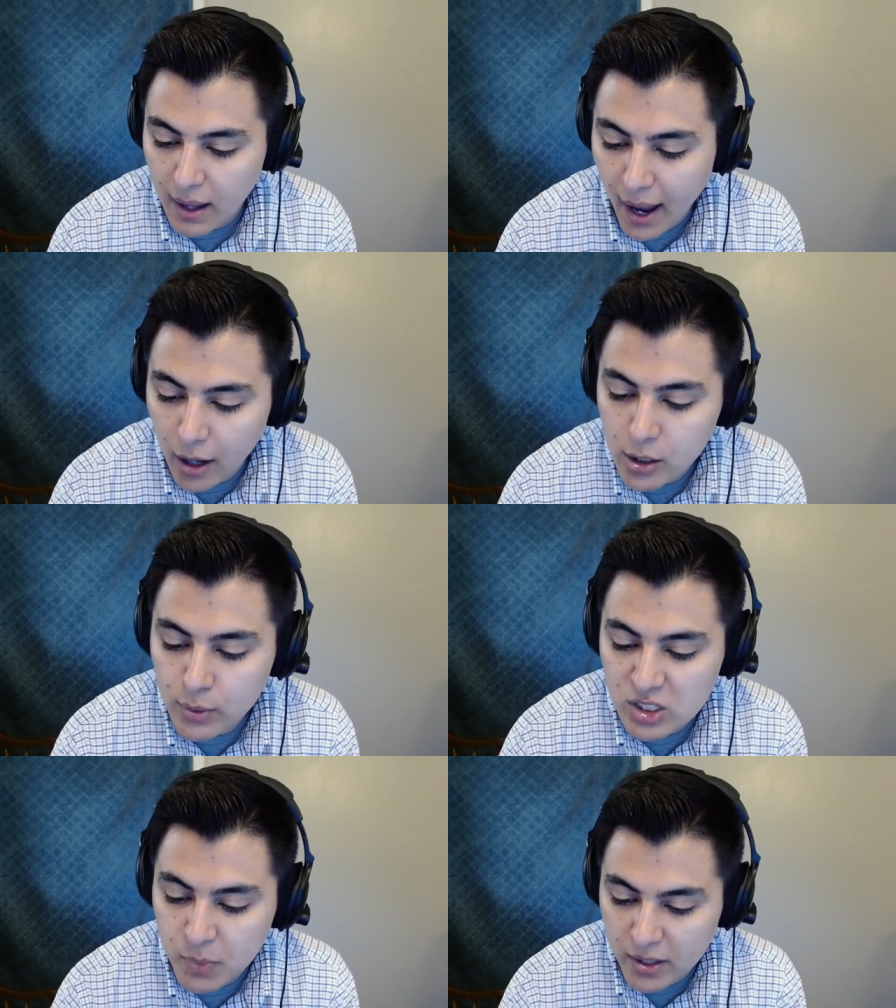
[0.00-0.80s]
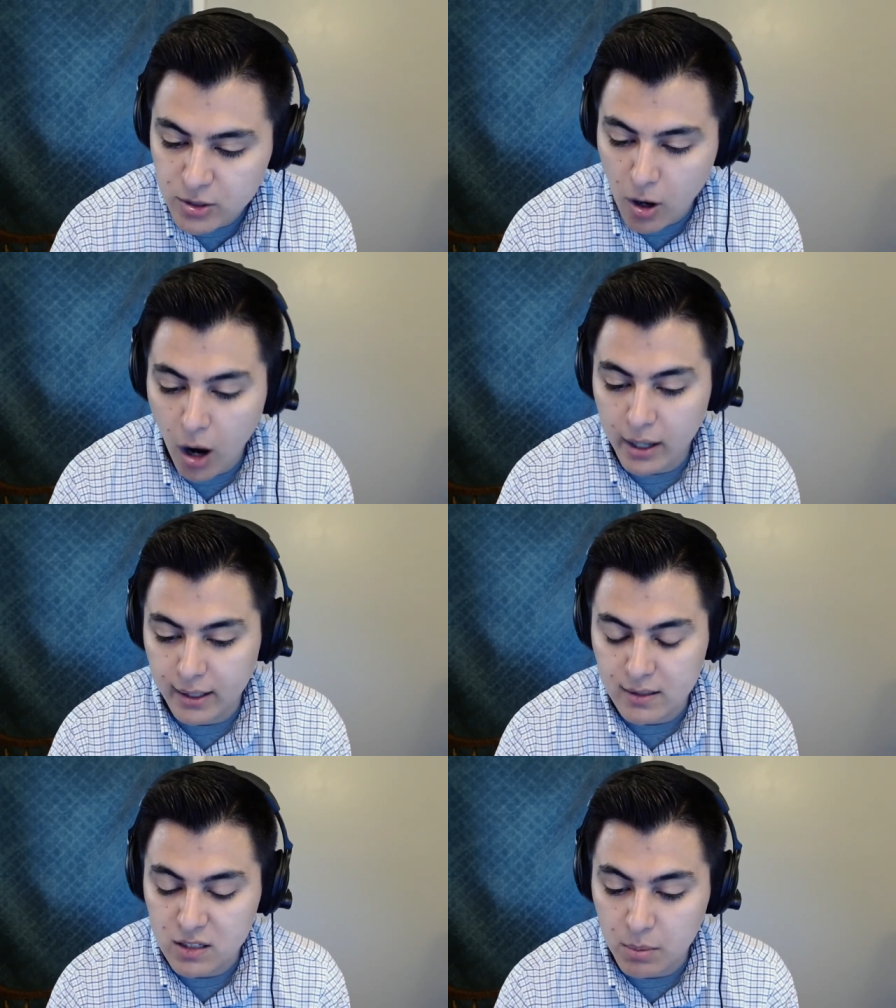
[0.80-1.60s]
How do you expect your
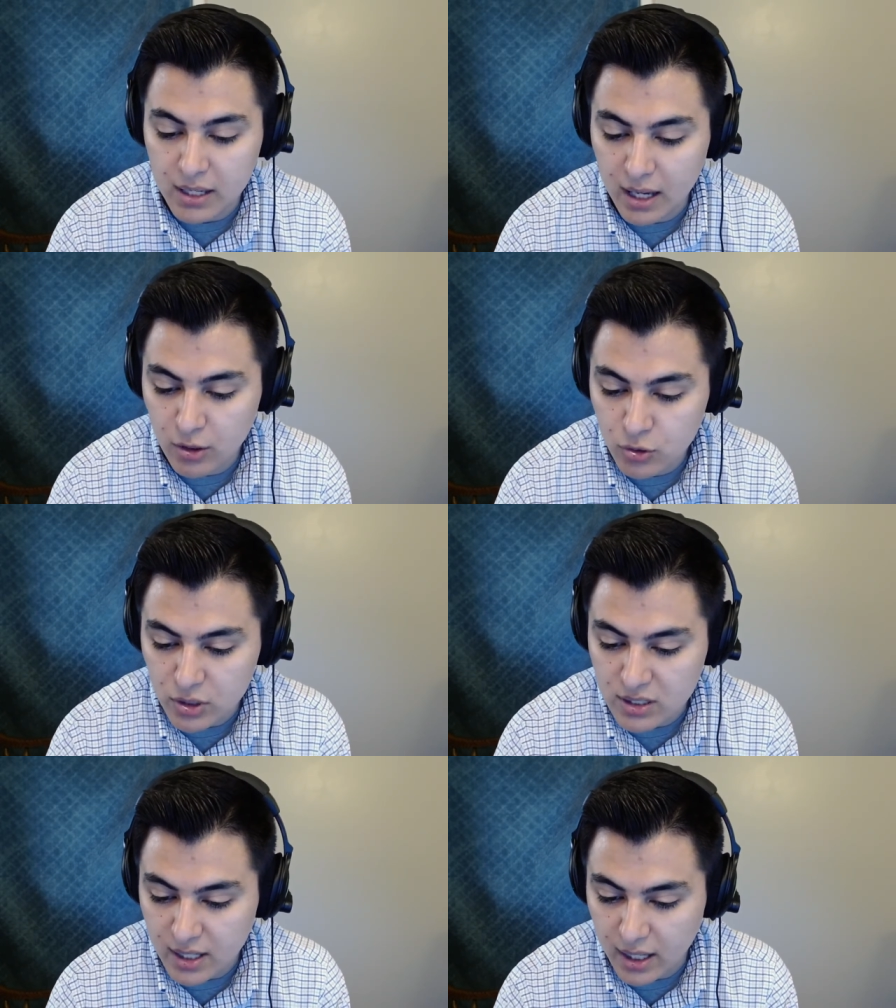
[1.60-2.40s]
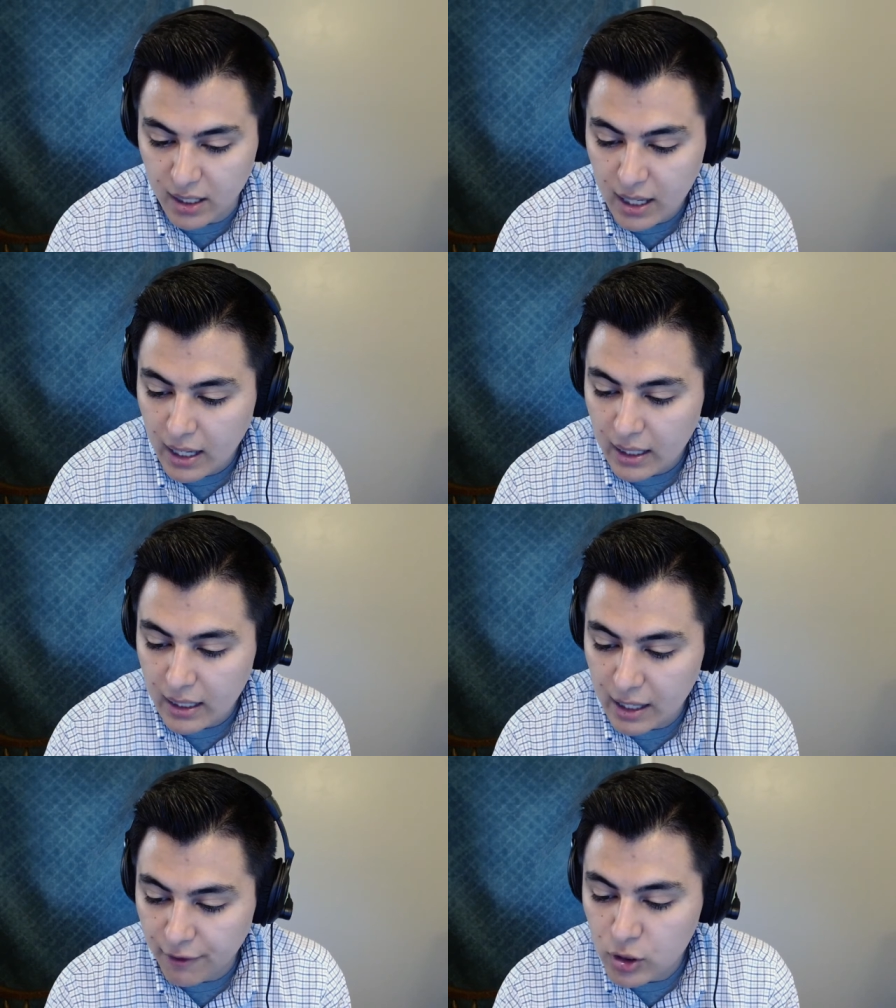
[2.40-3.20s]
audience to be interested
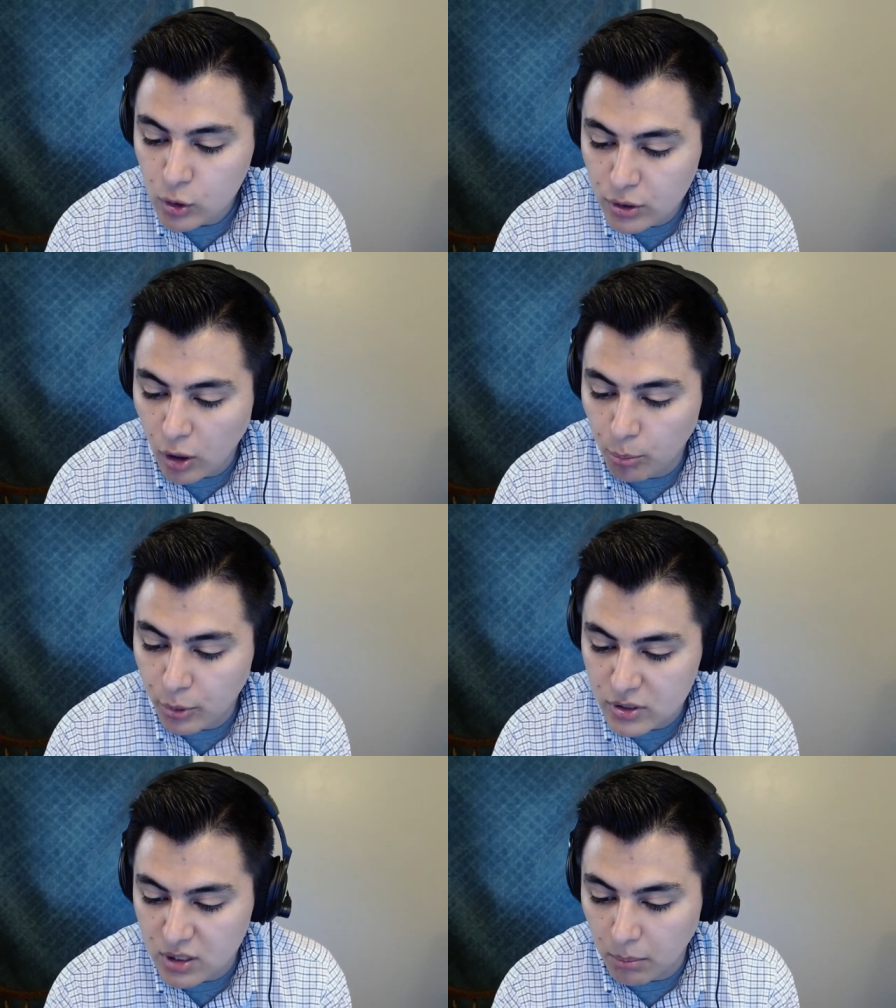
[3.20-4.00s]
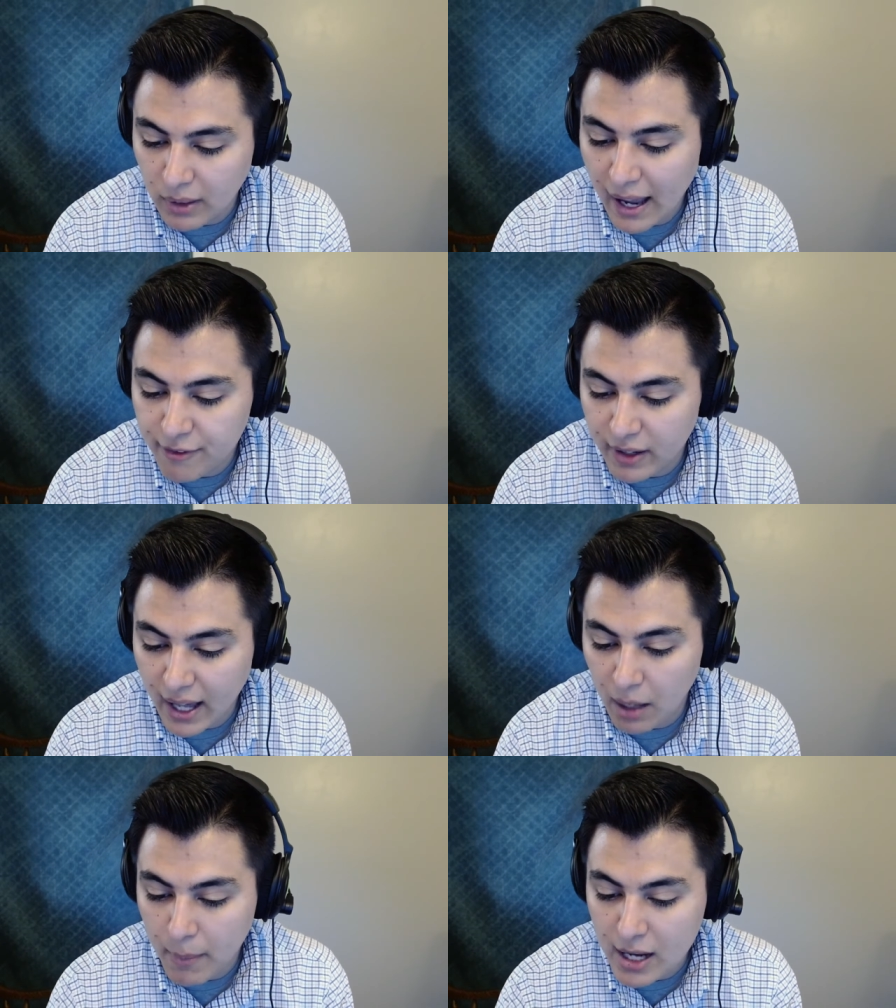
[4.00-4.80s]
if you don't put some life and
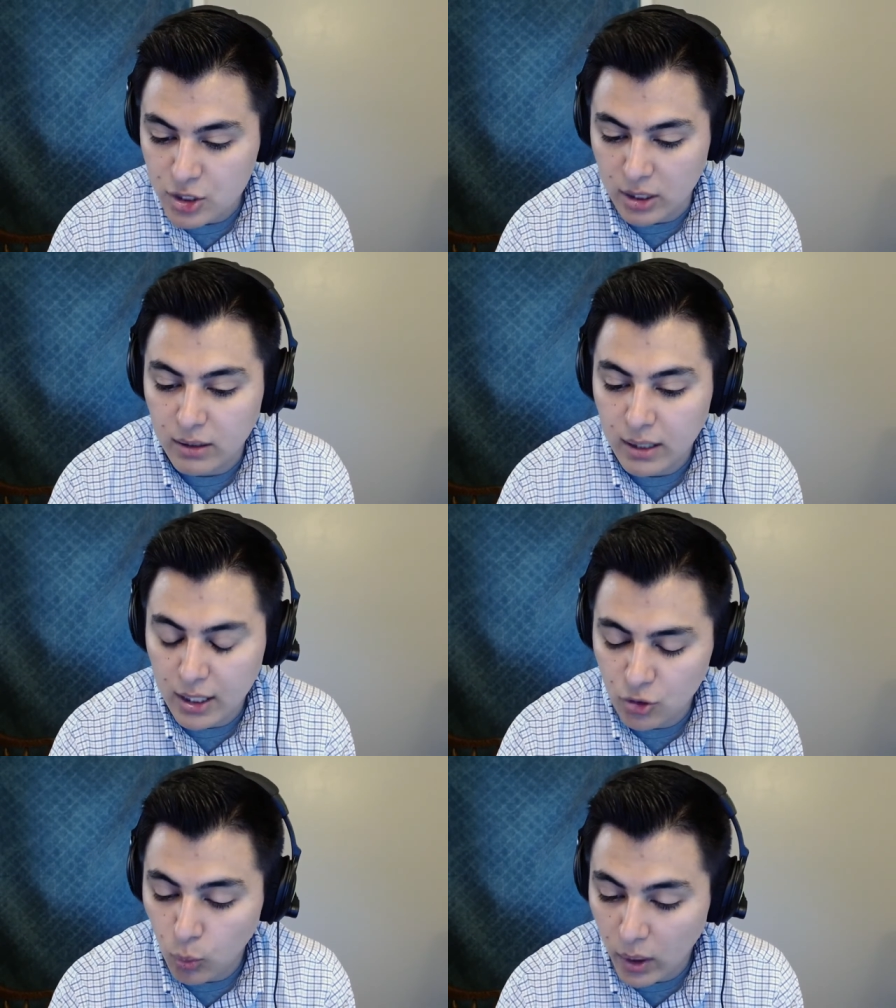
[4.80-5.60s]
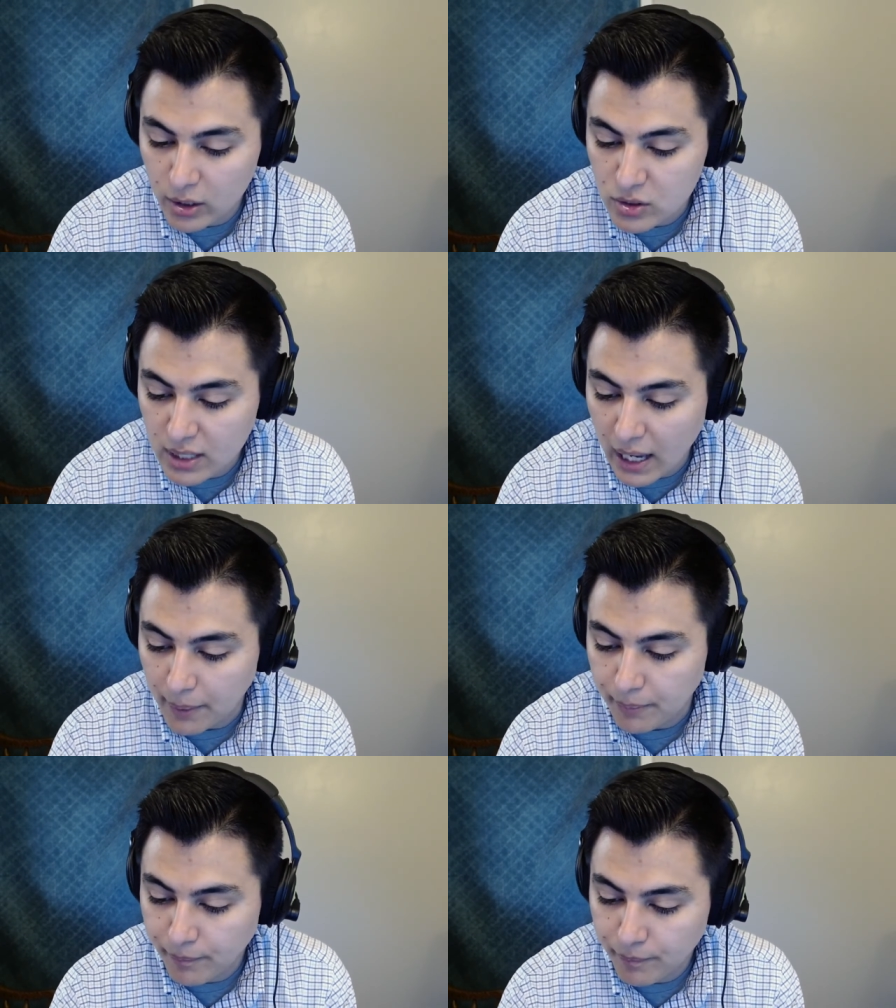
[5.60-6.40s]
animation into what you say?